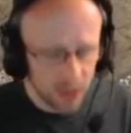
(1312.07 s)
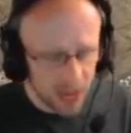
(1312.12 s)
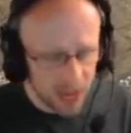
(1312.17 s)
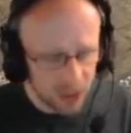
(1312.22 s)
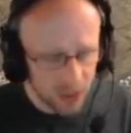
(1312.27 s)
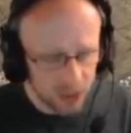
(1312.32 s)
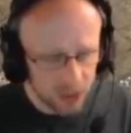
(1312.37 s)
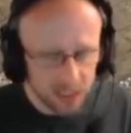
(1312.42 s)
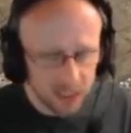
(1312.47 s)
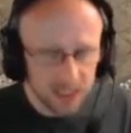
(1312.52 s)

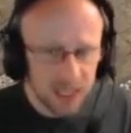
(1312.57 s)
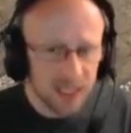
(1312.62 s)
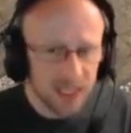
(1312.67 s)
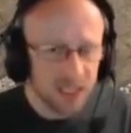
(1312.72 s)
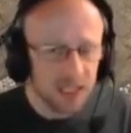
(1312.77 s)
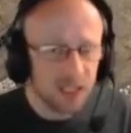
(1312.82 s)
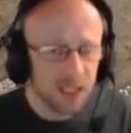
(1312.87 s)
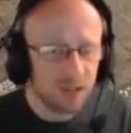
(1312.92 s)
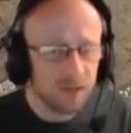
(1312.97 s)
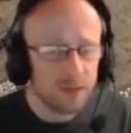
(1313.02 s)
hex. You can take
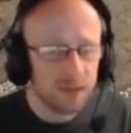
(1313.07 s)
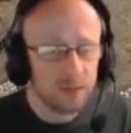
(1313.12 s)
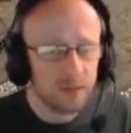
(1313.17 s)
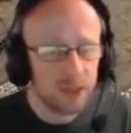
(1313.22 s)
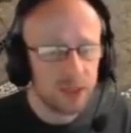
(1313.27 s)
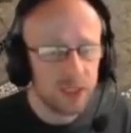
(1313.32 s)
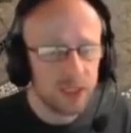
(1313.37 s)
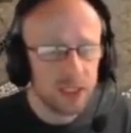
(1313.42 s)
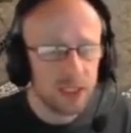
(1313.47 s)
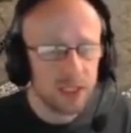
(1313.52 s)
these off as
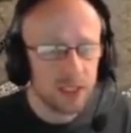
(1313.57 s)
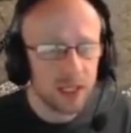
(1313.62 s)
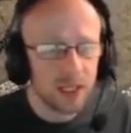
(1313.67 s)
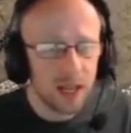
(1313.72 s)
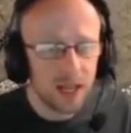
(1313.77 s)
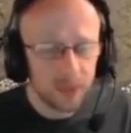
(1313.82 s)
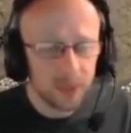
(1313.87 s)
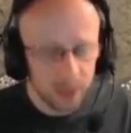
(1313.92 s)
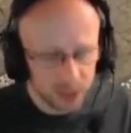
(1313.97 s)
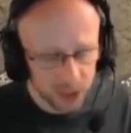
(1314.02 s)
much as you
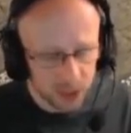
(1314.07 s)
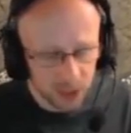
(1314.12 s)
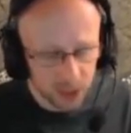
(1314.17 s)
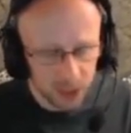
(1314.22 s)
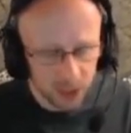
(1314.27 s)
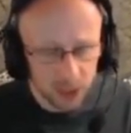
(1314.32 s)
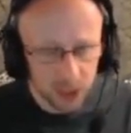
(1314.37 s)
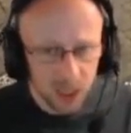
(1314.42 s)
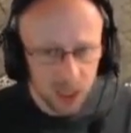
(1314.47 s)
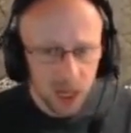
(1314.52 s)
like, which is
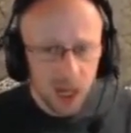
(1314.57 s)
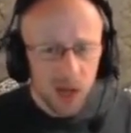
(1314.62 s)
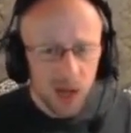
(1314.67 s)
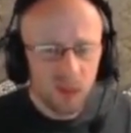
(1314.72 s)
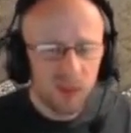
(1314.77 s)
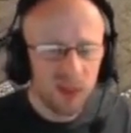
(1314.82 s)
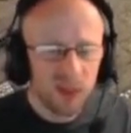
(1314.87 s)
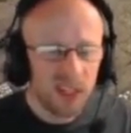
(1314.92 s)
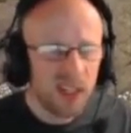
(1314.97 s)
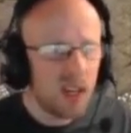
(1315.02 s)
good.
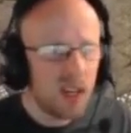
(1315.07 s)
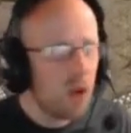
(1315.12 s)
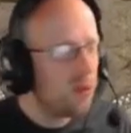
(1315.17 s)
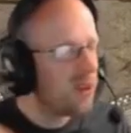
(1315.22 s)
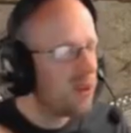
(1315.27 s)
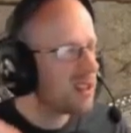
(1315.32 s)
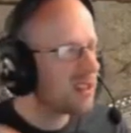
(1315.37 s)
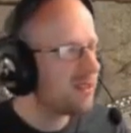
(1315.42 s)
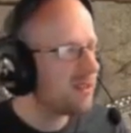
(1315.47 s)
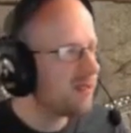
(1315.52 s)
But you know
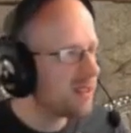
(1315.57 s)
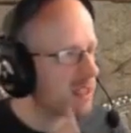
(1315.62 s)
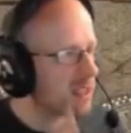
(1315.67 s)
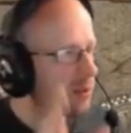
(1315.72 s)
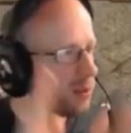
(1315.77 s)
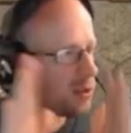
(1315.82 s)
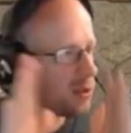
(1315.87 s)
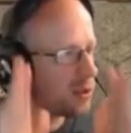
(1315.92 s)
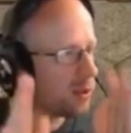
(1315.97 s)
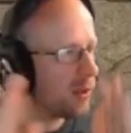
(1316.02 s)
there's
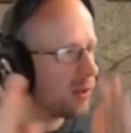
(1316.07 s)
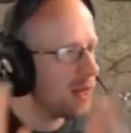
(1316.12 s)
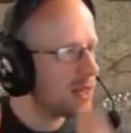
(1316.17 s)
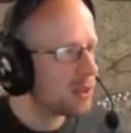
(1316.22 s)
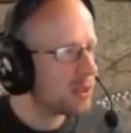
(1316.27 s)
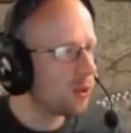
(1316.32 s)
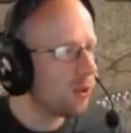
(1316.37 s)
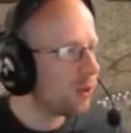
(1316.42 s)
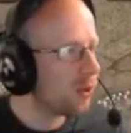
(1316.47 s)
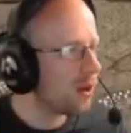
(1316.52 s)
invisible
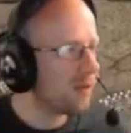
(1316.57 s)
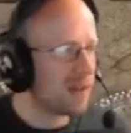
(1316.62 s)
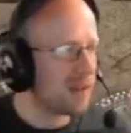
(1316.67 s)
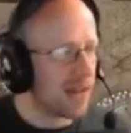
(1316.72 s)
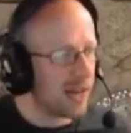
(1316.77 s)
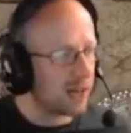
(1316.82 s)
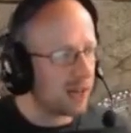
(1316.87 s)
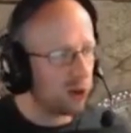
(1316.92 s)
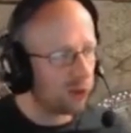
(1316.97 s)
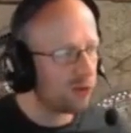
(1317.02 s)
squares all over, and
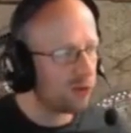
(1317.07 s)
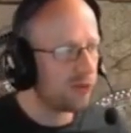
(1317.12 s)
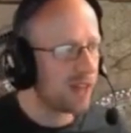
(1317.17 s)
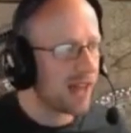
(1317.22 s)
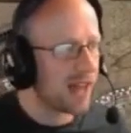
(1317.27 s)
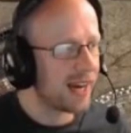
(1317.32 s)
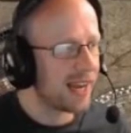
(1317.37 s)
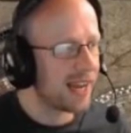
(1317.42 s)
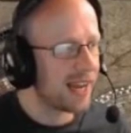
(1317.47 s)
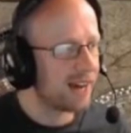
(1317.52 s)
I love
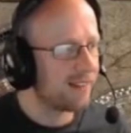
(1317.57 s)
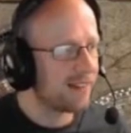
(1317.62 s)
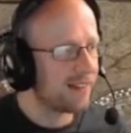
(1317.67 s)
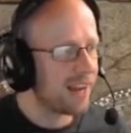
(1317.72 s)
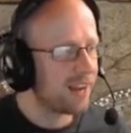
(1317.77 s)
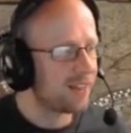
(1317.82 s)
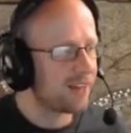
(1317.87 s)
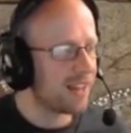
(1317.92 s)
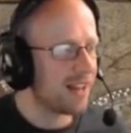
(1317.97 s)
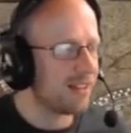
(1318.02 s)
that kind of
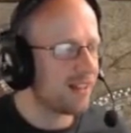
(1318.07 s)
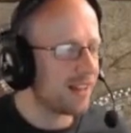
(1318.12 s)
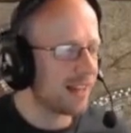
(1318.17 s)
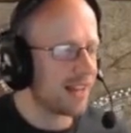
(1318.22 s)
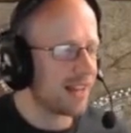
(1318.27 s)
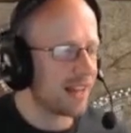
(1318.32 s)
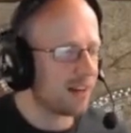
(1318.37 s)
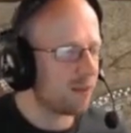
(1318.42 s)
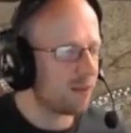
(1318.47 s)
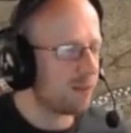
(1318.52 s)
game. That that
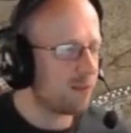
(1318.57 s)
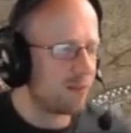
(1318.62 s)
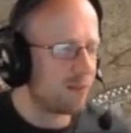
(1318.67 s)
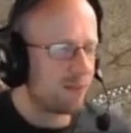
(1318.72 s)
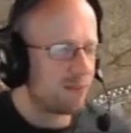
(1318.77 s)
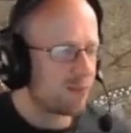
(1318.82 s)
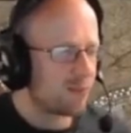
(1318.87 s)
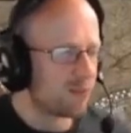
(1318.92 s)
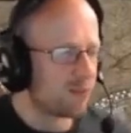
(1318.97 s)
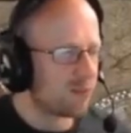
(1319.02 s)
kind of
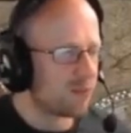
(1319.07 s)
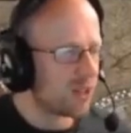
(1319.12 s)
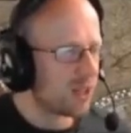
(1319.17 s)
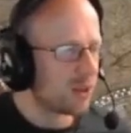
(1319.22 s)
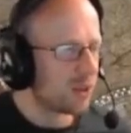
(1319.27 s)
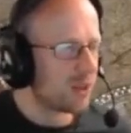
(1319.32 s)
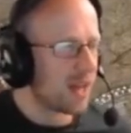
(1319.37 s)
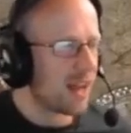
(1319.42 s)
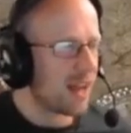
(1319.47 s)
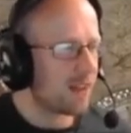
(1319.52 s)

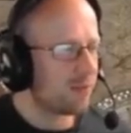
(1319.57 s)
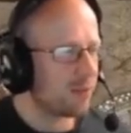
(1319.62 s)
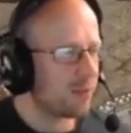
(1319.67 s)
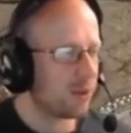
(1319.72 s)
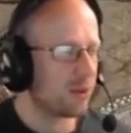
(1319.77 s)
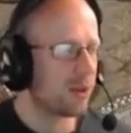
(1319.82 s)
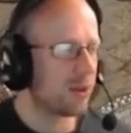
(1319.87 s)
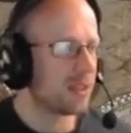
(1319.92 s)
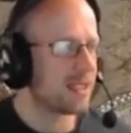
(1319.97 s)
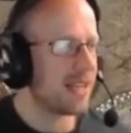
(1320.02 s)
real life
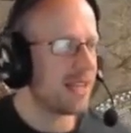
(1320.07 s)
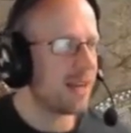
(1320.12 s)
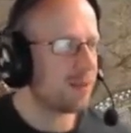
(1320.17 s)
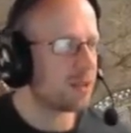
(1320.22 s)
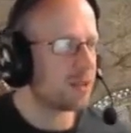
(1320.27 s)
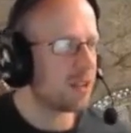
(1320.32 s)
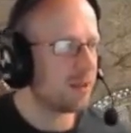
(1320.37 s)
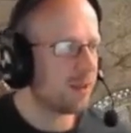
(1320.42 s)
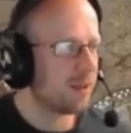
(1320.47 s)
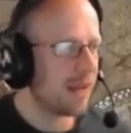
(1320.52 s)
bought a
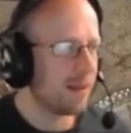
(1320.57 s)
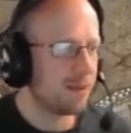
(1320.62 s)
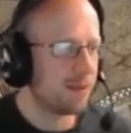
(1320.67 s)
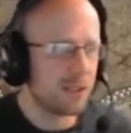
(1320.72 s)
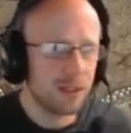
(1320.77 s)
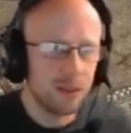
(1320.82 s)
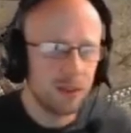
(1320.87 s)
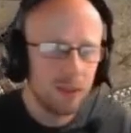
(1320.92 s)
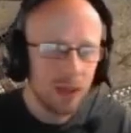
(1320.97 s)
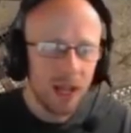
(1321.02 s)
tabletop game
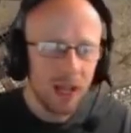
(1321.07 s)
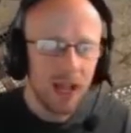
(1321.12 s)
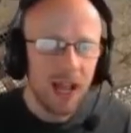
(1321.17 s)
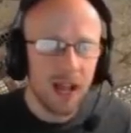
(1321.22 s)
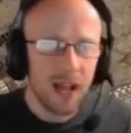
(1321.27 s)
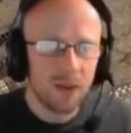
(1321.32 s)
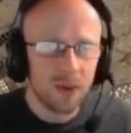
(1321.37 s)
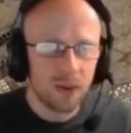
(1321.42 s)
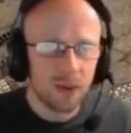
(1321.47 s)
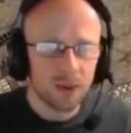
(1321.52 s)
to,
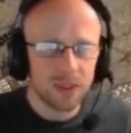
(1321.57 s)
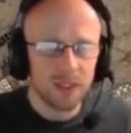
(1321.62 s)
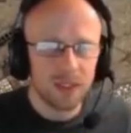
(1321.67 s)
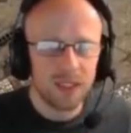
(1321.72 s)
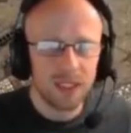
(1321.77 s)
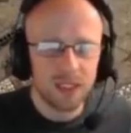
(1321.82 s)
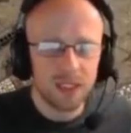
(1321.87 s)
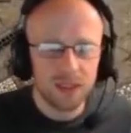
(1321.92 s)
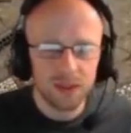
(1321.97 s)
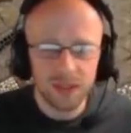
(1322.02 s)
of course, a
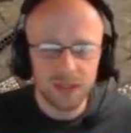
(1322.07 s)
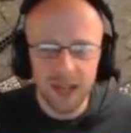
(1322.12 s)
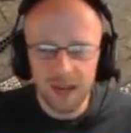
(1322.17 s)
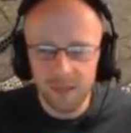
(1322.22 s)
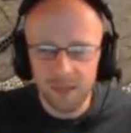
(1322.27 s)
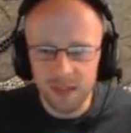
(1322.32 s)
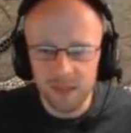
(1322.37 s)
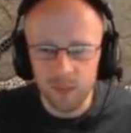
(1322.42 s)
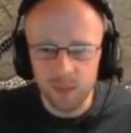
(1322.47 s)
digital game is